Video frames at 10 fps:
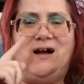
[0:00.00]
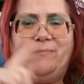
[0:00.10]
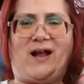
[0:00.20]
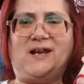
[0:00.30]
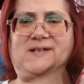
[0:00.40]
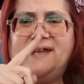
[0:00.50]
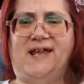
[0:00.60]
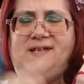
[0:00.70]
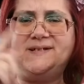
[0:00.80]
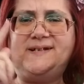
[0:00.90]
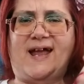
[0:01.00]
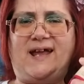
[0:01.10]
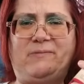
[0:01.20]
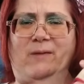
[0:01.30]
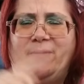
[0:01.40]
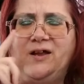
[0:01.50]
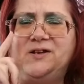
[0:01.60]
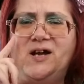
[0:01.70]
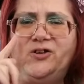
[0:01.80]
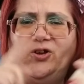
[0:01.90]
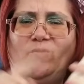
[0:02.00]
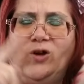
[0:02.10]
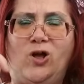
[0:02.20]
I'm not going to say his name, and I'm not going to tell you